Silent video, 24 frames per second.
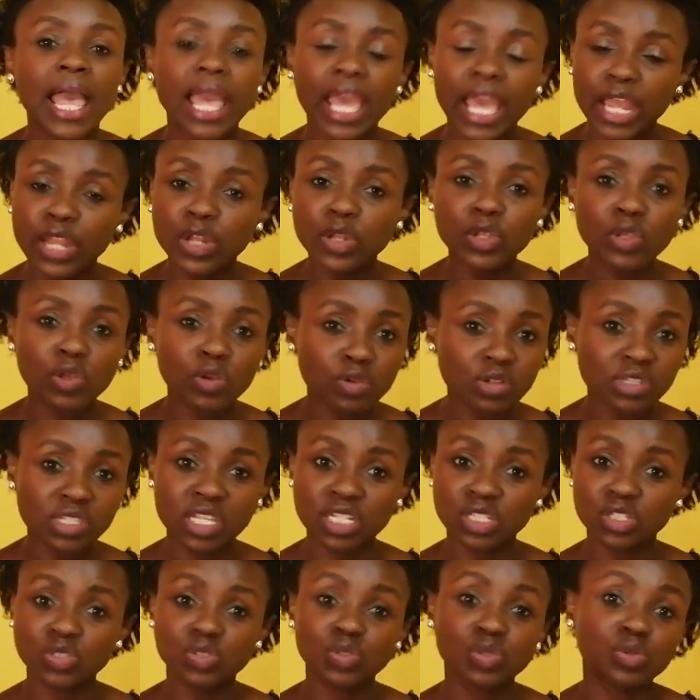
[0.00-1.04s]
and use
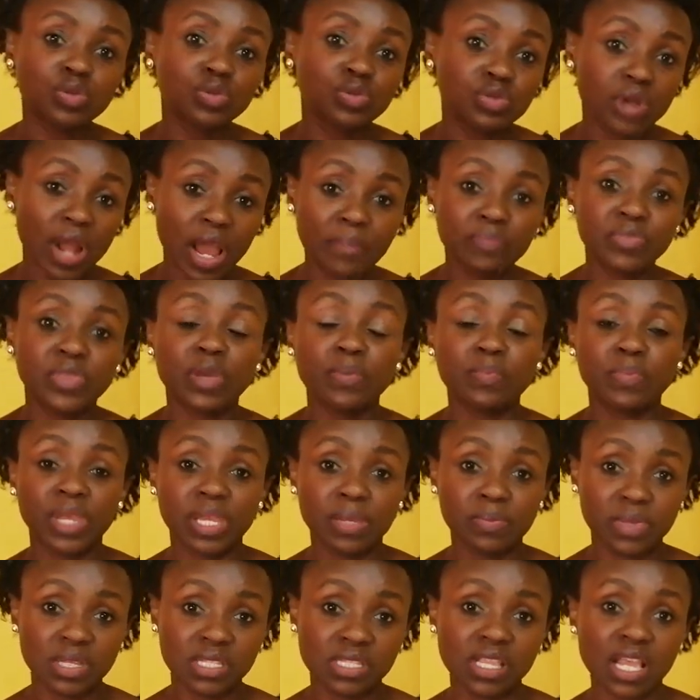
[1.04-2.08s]
it to rub the
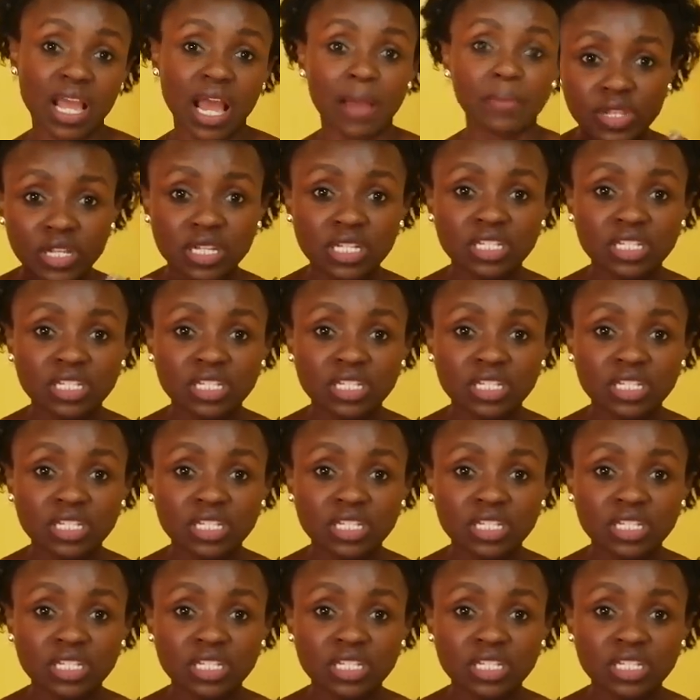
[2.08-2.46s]
baby's gum.